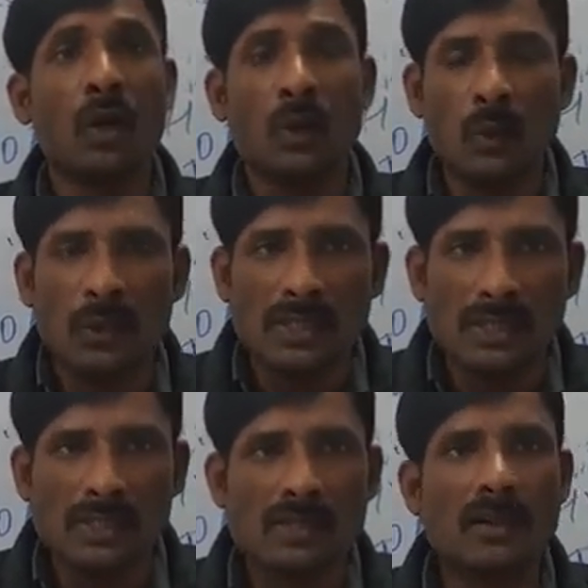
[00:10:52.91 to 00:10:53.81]
who
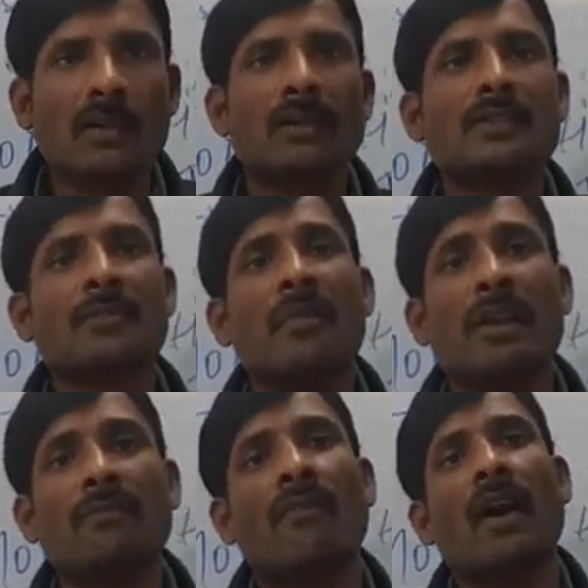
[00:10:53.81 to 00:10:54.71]
insults my
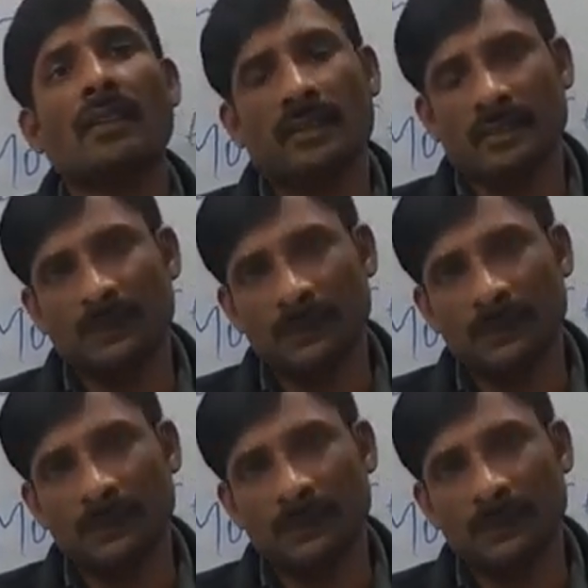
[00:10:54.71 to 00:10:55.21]
father